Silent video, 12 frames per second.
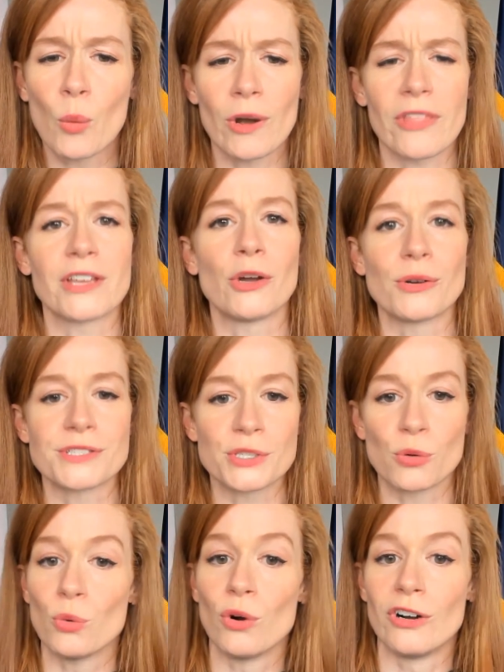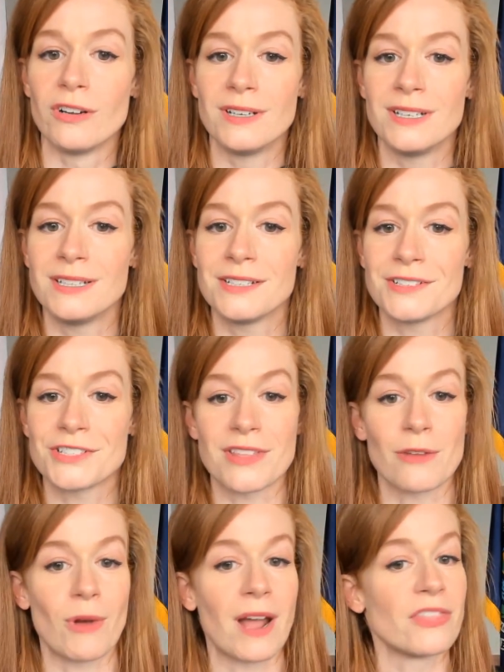Where do they go to school? Do
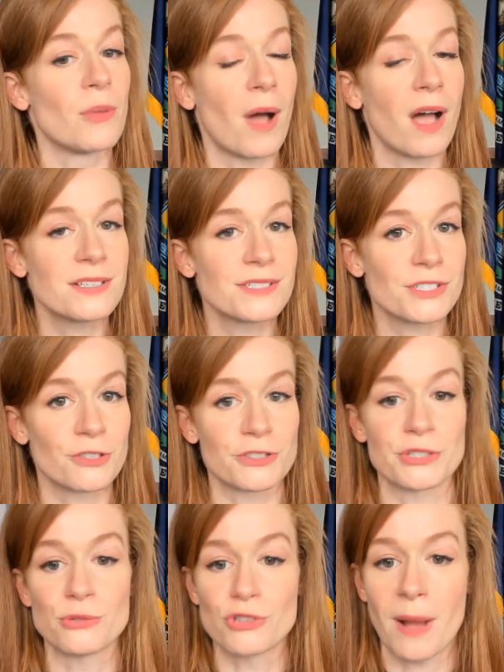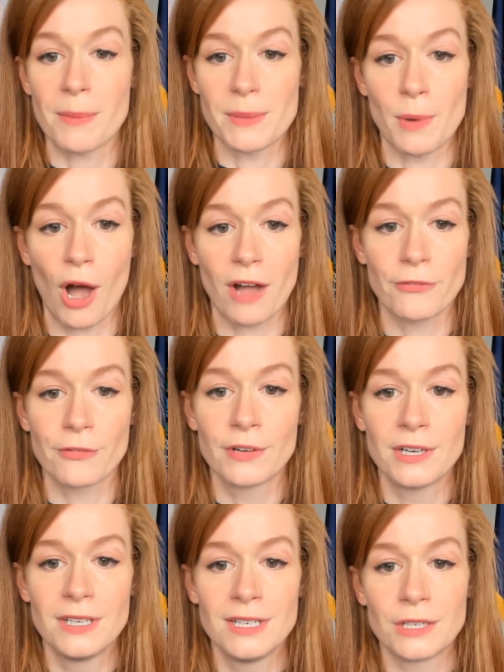they ride the bus or do you drop them off?
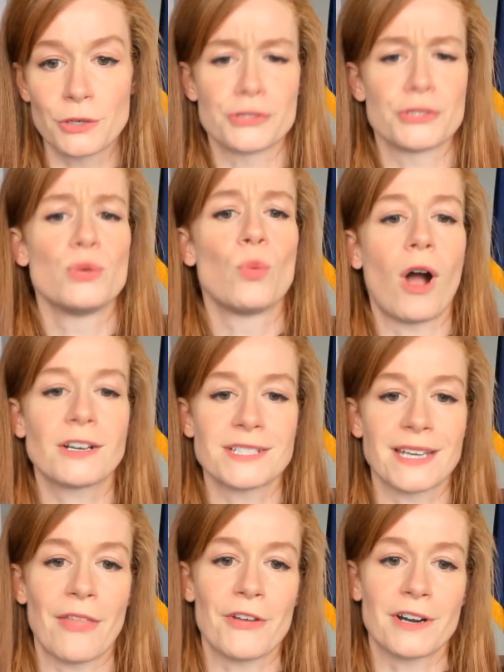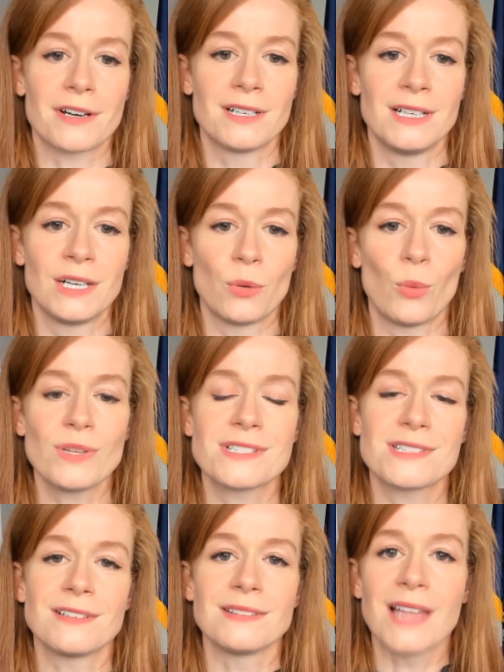Or do you walk together? What's
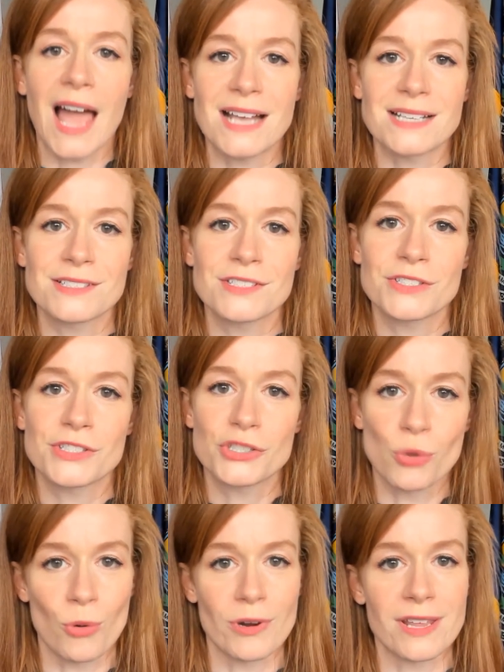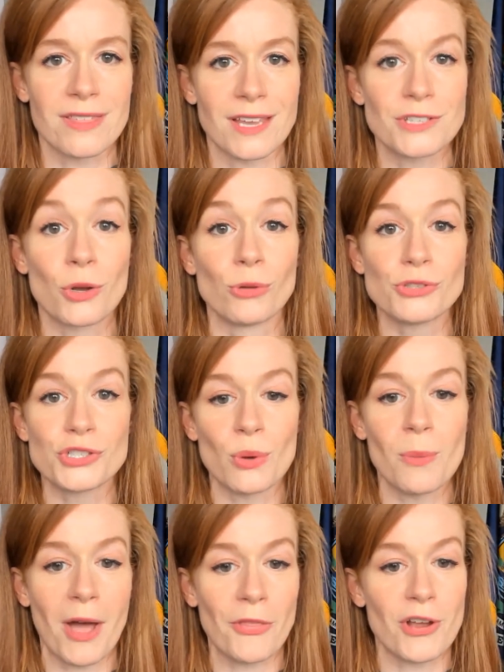the last story they told you
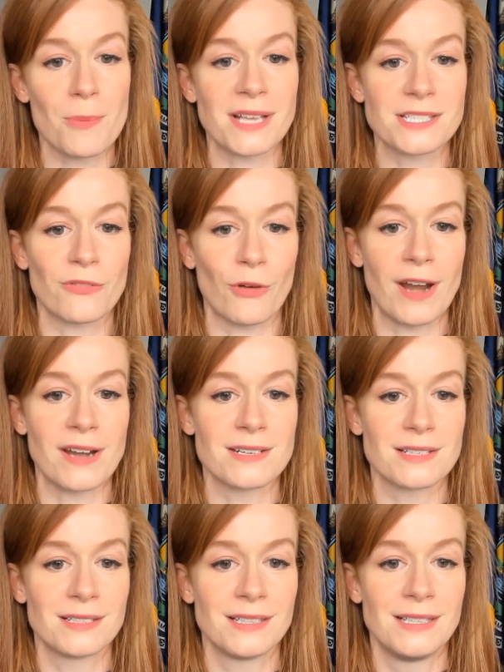about their best friend?